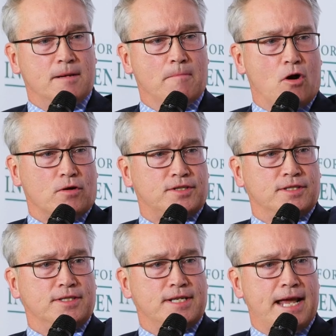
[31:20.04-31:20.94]

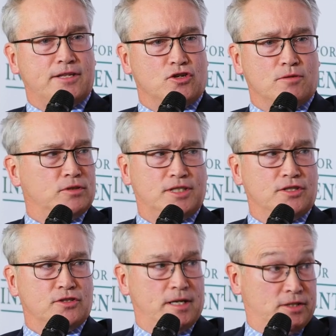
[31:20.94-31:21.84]
Morrison and Turnbull
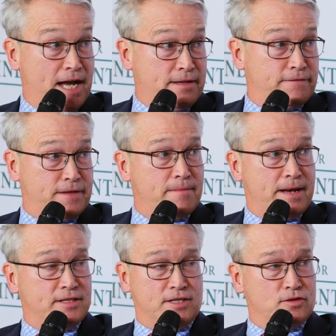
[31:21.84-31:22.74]
didn't, and Dutton for that
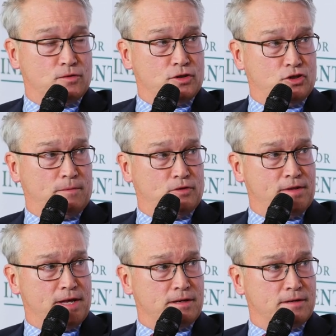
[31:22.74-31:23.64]
matter, didn't do a good job doing that.